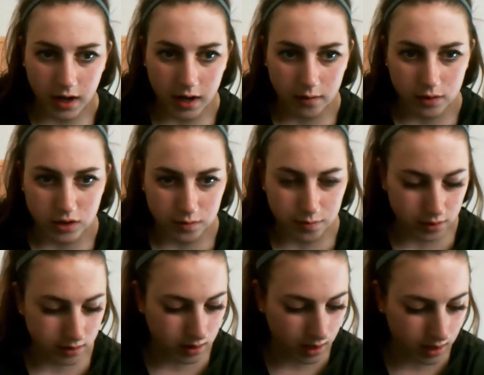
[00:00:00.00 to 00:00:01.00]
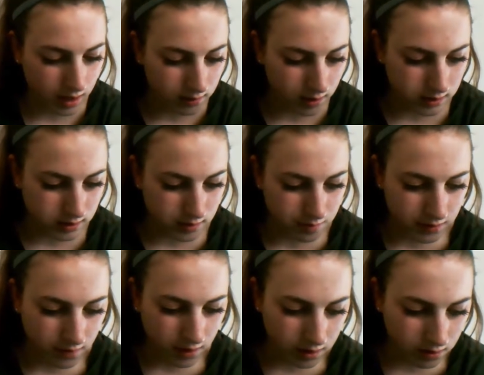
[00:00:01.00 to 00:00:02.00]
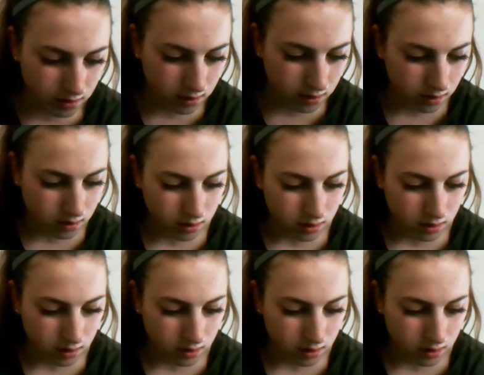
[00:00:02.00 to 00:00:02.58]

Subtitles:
9, would you put that as the p-value then?